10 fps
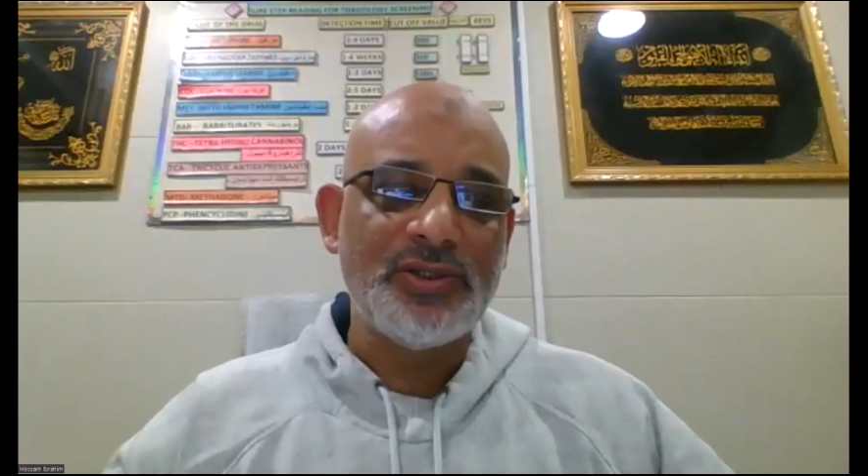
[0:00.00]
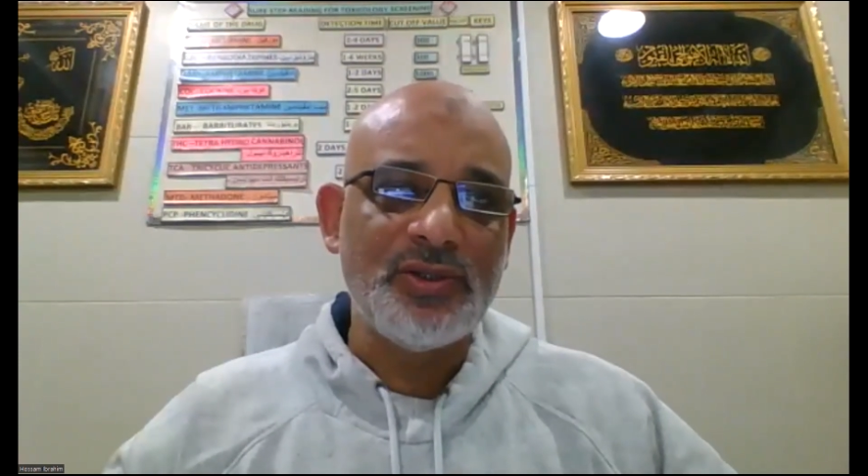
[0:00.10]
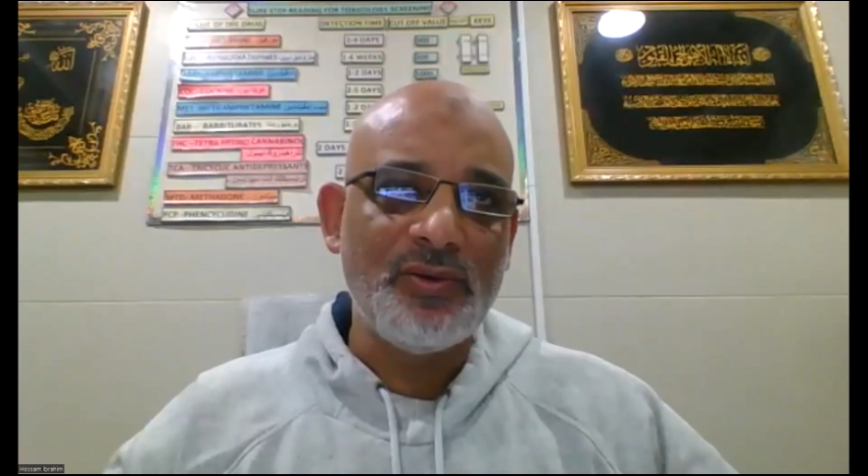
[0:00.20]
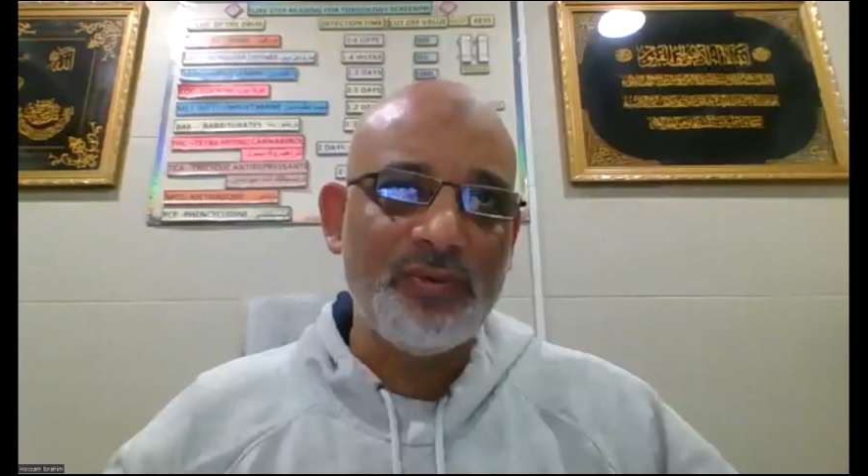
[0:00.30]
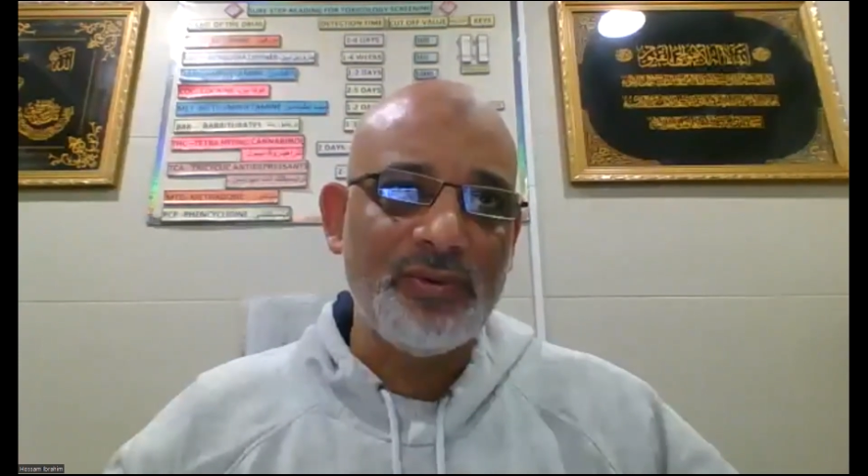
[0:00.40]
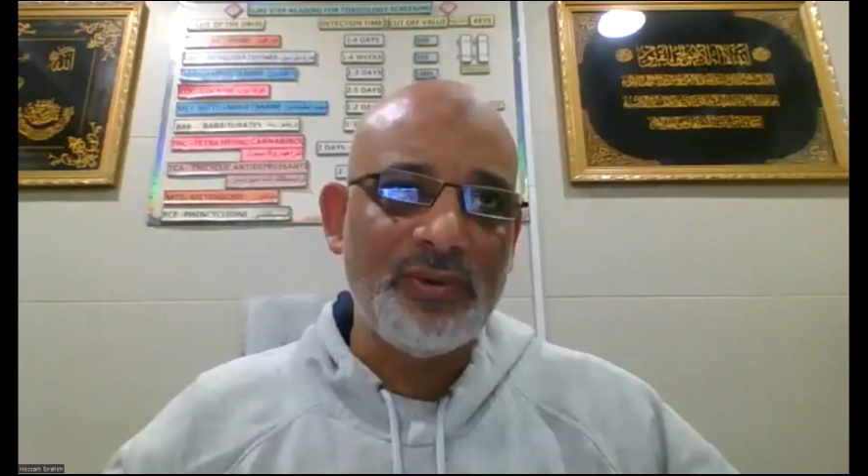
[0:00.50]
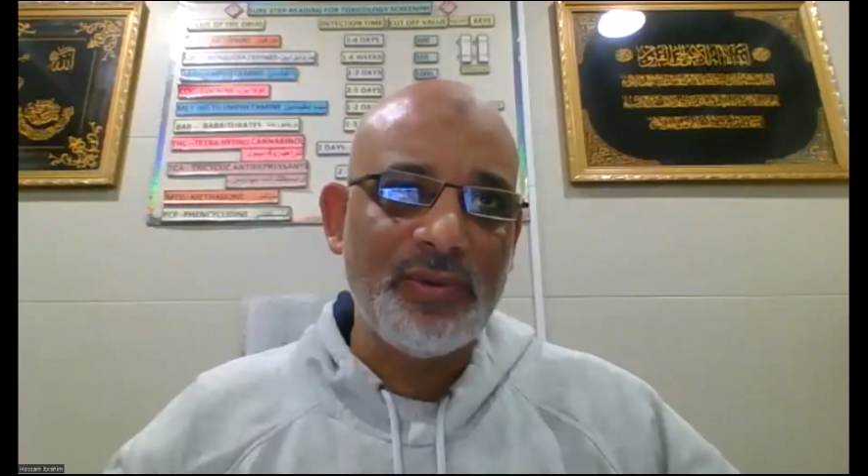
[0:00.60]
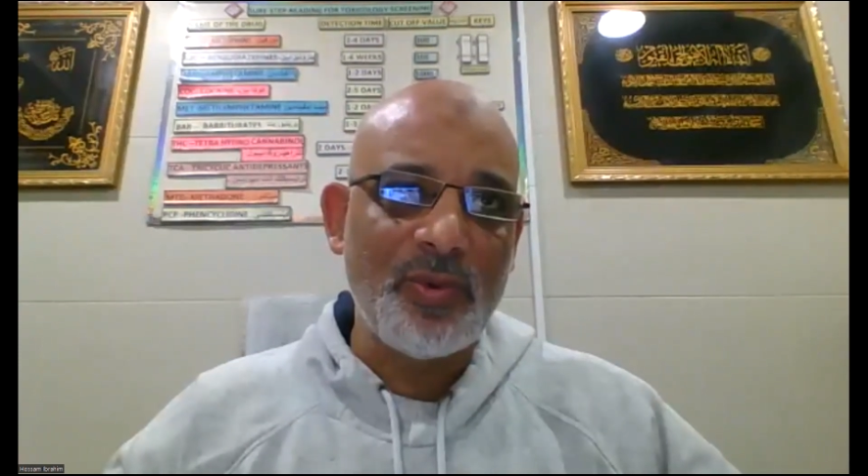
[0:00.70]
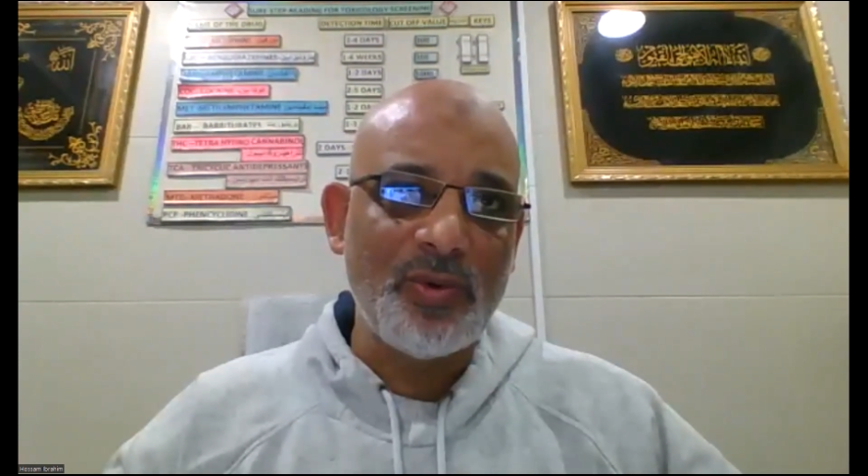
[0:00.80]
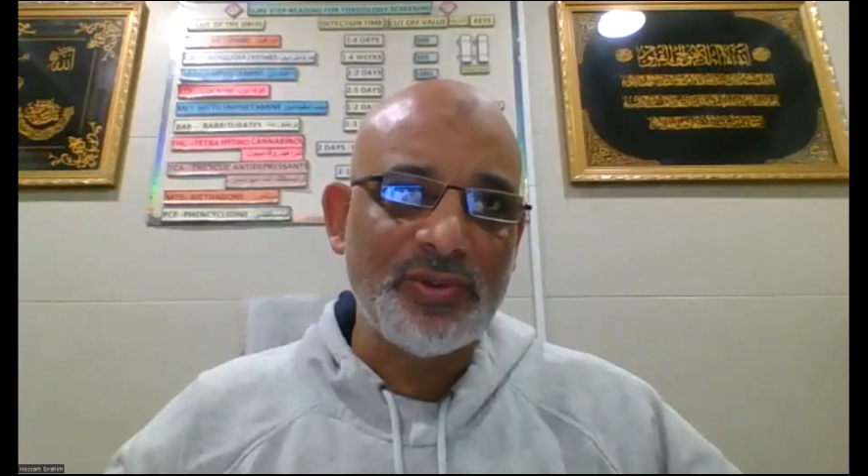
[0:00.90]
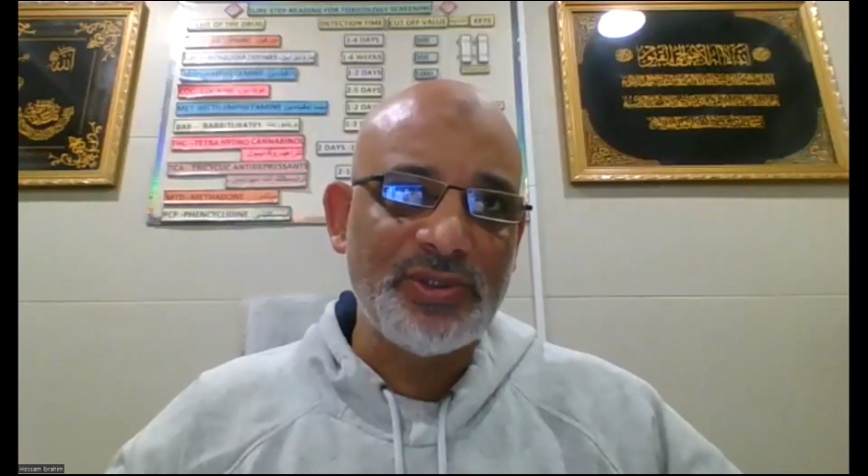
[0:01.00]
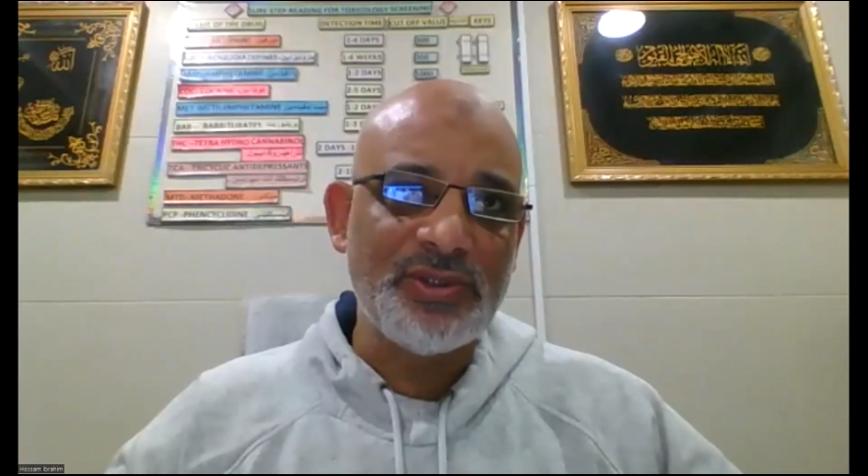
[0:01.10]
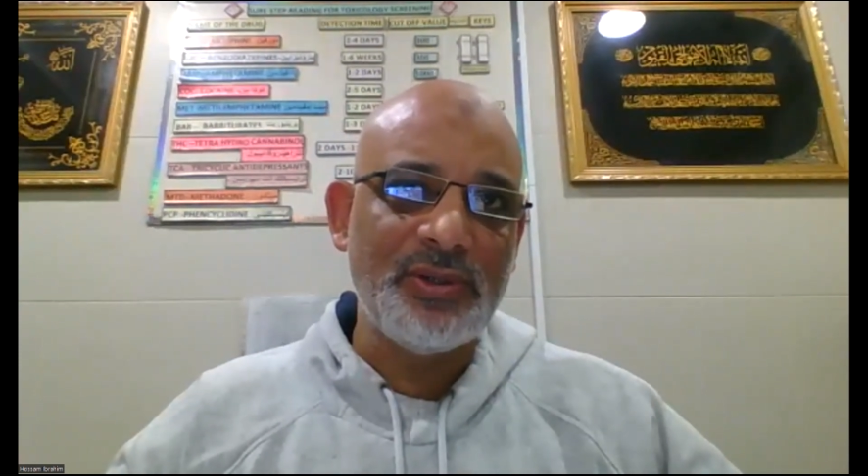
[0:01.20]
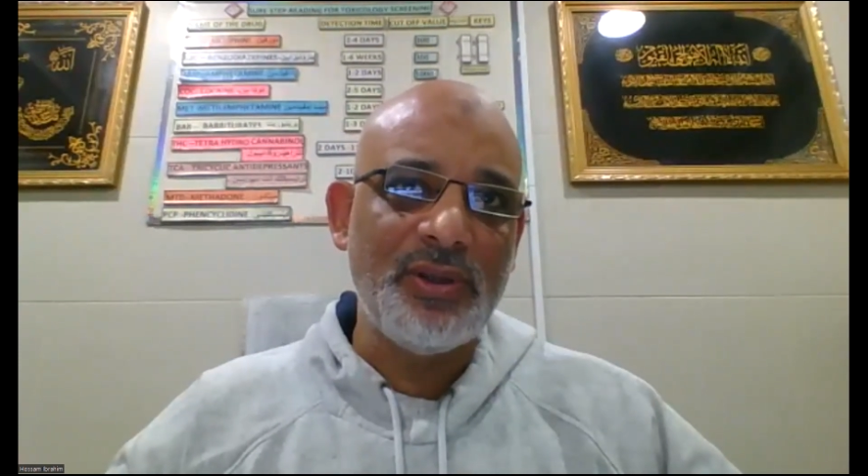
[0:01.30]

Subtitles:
So the most